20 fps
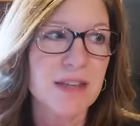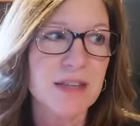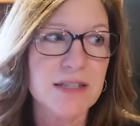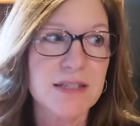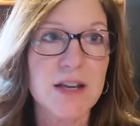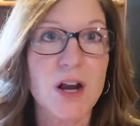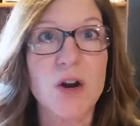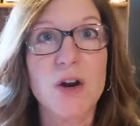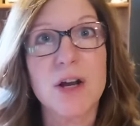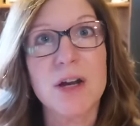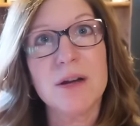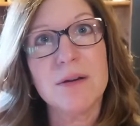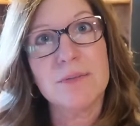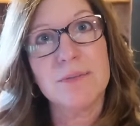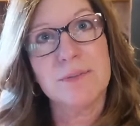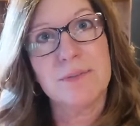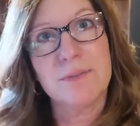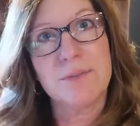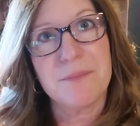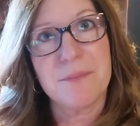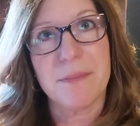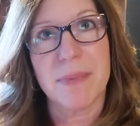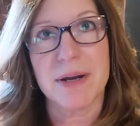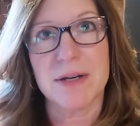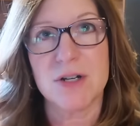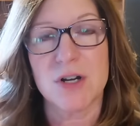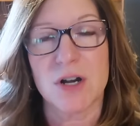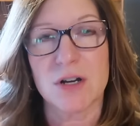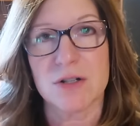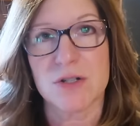sorry, my
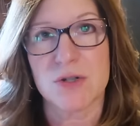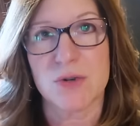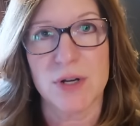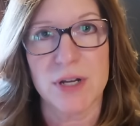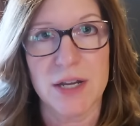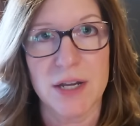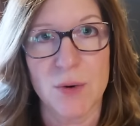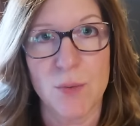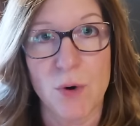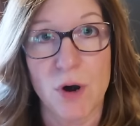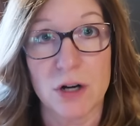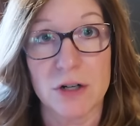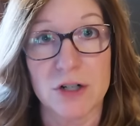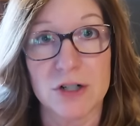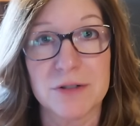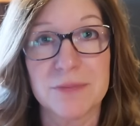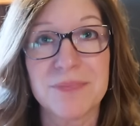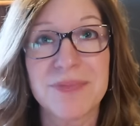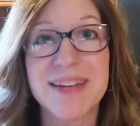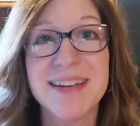dog's drinking water.